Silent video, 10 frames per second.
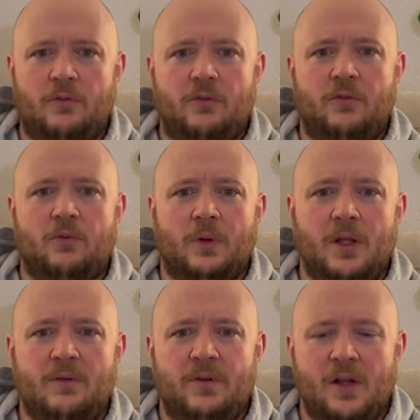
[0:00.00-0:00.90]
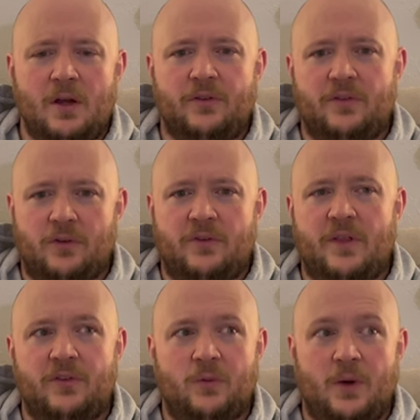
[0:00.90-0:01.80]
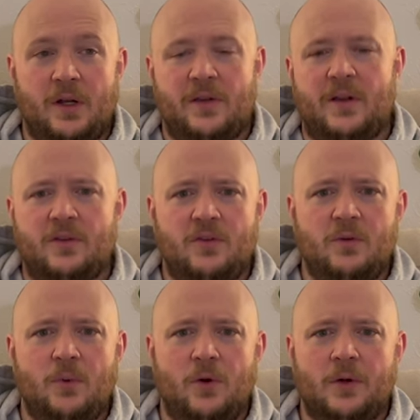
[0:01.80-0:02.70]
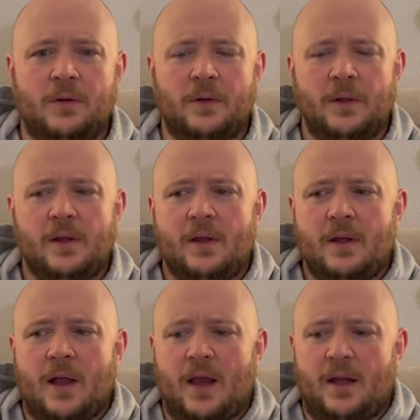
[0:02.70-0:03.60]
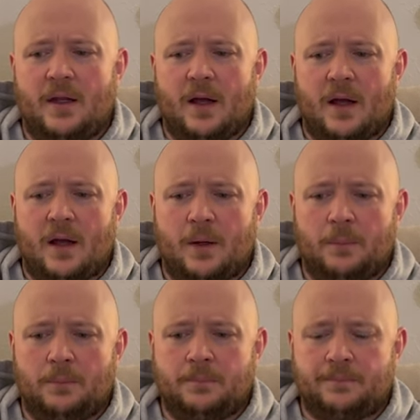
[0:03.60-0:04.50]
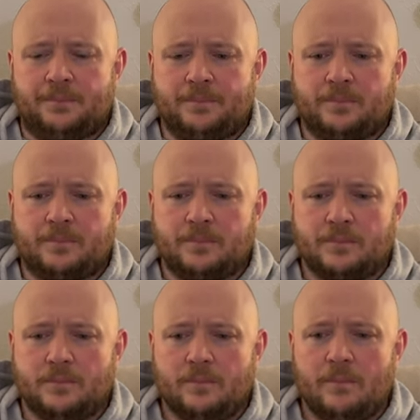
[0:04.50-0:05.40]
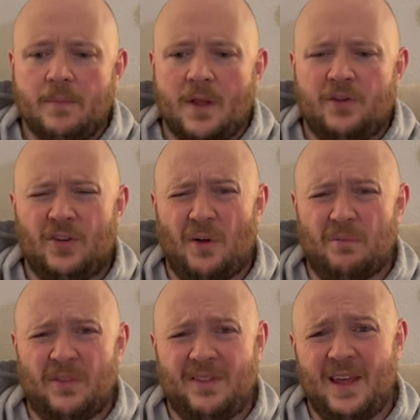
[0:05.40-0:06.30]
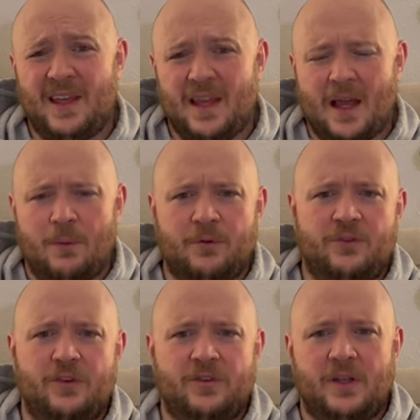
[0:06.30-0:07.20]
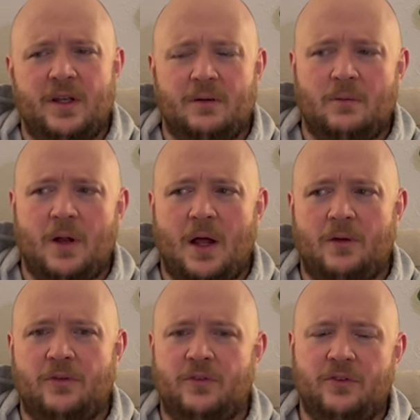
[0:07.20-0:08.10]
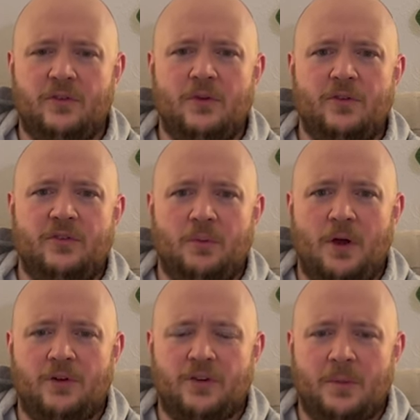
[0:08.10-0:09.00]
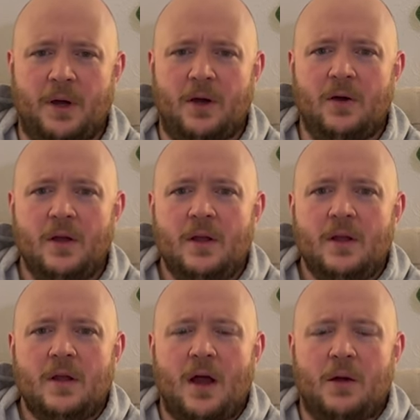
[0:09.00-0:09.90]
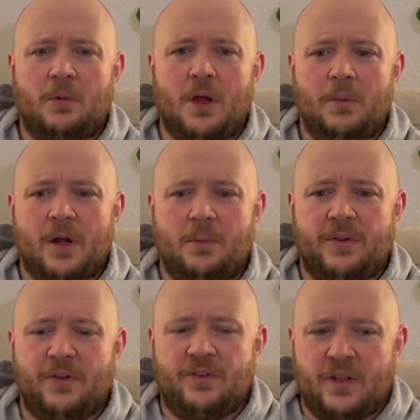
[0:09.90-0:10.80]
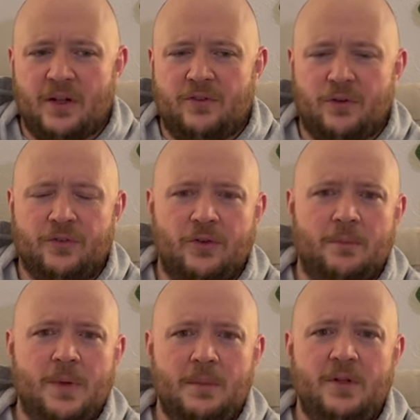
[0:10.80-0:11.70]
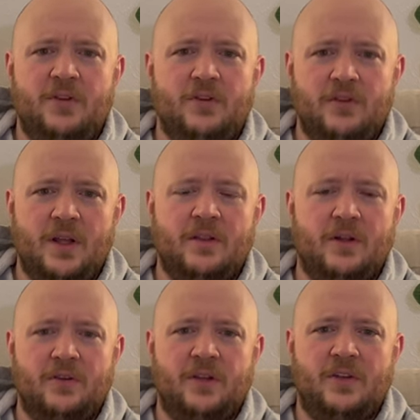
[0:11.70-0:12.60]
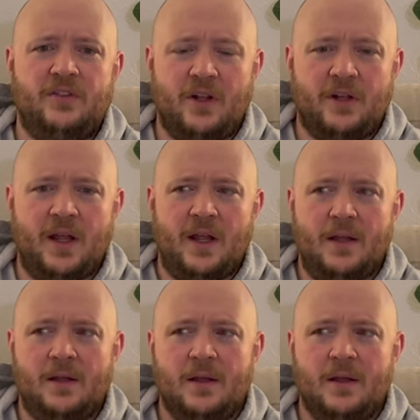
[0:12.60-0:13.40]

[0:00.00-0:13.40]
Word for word: three videos. So this one and then two more, and um, so I'm thinking, I was just thinking when I was doing some laundry about um, coming up with a schedule. So maybe Tuesday, Thursday, Sunday